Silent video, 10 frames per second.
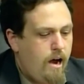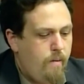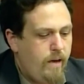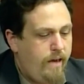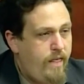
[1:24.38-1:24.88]

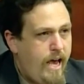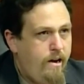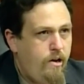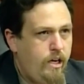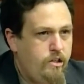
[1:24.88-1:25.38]
And
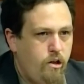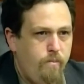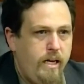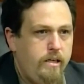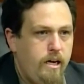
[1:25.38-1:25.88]
that has all
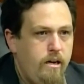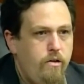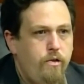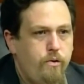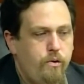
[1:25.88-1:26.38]
been done
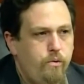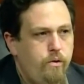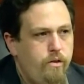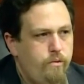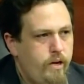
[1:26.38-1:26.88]

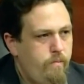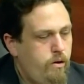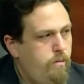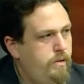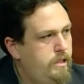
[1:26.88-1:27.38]
through the
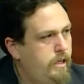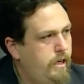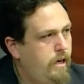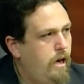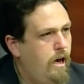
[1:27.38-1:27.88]

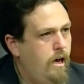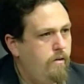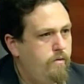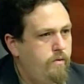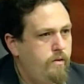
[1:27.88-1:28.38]
repurposing
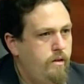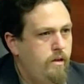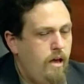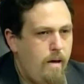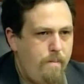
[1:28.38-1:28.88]
of
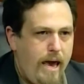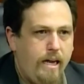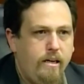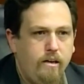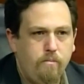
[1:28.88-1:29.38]

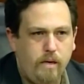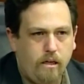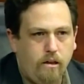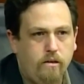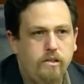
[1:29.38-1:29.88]
abandoned
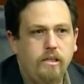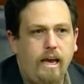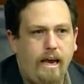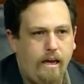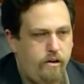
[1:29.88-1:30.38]
mills
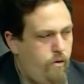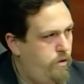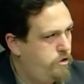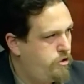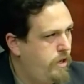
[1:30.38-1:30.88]
and
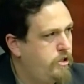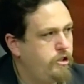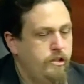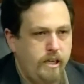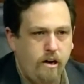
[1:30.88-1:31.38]
old
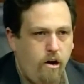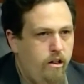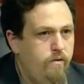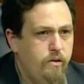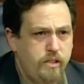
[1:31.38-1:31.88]
structures and
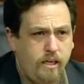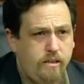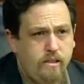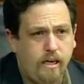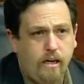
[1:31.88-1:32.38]
all of those
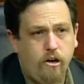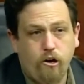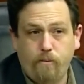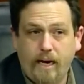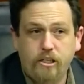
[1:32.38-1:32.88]
things that
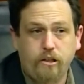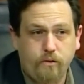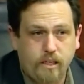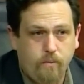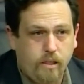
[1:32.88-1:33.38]
Herb actually
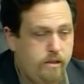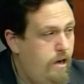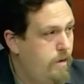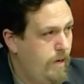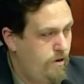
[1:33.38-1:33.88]
was able to
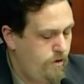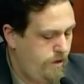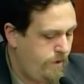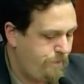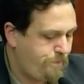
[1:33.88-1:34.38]
talk about
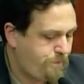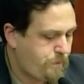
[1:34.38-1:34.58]
earlier.